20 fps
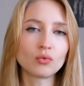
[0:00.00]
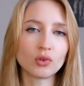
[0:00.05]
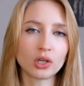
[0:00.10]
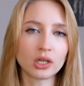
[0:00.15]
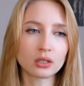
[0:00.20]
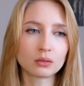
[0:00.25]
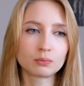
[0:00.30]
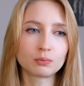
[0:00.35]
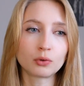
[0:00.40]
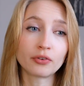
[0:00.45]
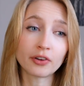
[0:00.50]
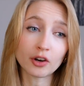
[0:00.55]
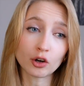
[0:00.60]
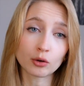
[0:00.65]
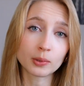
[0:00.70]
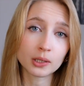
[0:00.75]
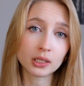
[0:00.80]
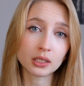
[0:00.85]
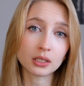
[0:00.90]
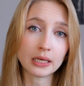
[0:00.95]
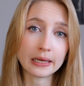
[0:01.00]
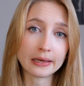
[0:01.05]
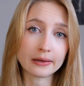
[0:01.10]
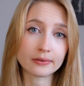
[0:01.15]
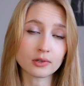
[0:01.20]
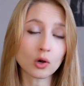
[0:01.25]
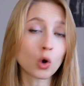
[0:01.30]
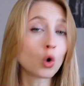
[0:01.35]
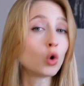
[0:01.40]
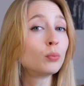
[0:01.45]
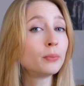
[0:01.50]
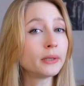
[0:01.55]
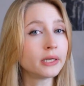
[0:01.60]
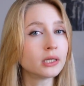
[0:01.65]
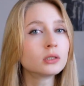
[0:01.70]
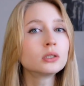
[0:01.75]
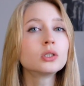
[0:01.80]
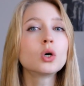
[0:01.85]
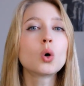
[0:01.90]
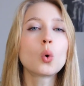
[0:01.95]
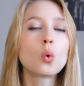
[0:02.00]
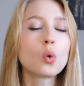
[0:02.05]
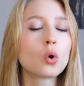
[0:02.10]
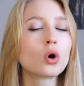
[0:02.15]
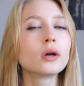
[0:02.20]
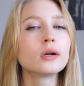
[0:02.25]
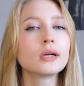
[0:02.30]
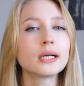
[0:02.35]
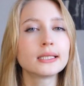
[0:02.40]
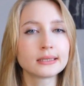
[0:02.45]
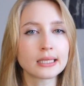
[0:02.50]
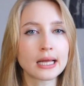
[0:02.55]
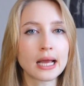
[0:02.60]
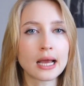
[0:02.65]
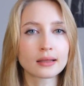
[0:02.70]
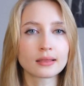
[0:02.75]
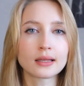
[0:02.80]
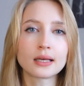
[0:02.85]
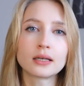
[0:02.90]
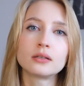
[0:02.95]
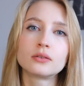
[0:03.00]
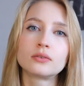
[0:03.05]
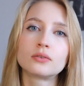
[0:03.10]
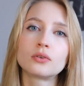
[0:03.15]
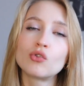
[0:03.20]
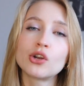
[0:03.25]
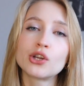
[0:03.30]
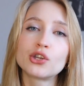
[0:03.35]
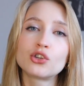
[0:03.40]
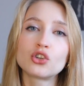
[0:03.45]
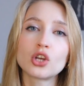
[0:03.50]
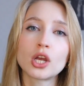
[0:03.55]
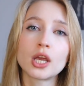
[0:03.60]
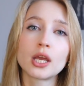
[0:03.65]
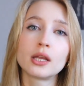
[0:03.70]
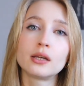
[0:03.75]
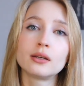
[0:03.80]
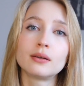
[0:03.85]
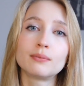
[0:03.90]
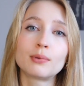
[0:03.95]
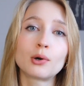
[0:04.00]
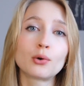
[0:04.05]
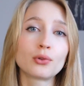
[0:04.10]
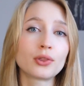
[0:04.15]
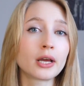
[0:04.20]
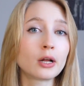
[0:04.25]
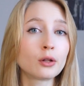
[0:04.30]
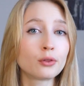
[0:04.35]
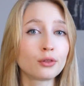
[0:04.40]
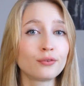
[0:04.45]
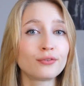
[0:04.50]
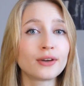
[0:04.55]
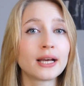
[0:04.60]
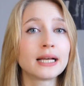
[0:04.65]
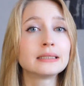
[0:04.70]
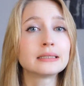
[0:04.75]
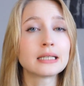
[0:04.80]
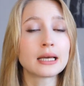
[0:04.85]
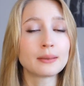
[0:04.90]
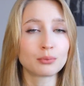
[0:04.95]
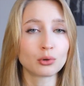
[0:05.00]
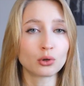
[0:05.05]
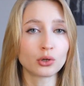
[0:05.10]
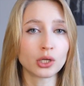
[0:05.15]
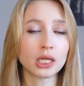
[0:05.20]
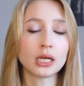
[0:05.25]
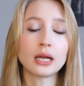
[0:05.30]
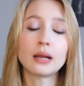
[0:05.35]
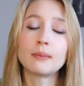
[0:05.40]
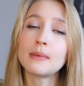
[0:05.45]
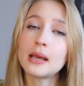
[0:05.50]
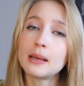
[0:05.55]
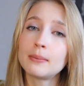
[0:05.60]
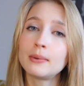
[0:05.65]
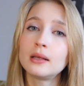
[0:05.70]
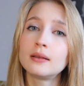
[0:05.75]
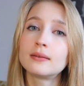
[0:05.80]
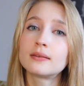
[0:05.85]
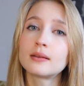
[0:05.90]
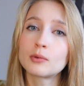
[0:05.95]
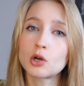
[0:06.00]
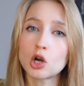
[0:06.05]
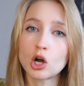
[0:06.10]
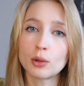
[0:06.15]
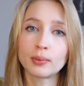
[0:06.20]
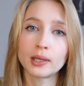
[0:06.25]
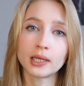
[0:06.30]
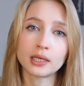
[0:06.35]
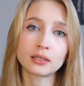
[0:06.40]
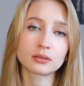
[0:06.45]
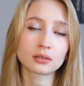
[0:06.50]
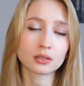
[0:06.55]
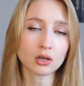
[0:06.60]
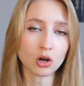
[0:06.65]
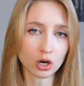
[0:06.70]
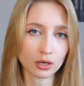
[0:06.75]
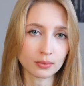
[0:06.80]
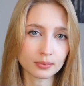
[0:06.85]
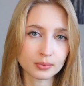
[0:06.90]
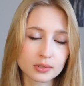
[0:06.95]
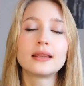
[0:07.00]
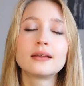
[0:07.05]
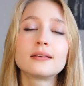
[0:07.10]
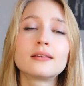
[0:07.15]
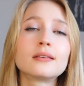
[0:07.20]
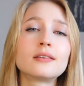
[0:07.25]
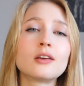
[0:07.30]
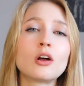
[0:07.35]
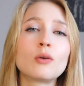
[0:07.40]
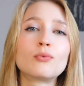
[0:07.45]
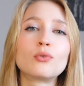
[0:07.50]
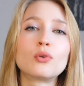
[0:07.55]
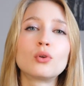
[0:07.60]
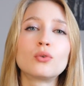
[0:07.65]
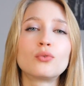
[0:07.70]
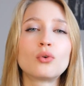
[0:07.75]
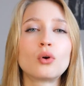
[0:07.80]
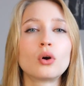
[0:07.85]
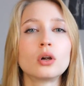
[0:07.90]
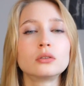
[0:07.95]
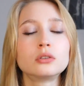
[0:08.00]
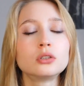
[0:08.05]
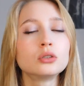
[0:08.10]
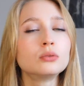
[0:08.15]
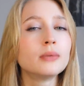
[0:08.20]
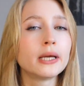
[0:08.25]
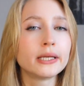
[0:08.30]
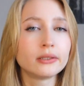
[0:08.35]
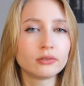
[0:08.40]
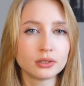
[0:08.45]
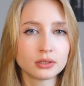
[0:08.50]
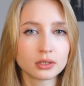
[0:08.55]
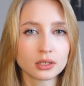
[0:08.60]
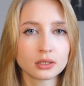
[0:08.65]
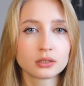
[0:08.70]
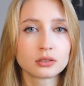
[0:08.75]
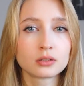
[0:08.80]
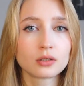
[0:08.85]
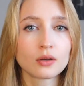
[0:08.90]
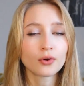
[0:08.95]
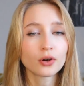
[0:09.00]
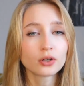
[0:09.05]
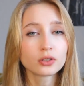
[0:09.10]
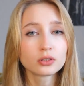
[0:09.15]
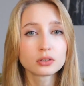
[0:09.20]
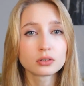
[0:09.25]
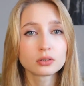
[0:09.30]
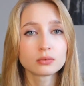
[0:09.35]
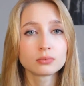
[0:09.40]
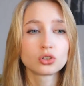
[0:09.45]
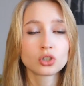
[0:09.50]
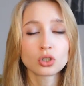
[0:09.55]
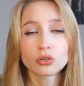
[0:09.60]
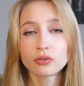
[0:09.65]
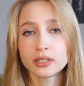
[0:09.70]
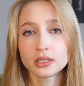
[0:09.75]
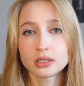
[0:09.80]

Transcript: real preferably is a whole meal or a snack that is rich in both healthy fats and protein, and maybe some complex carbs. This is helpful for two main reasons. First, sugary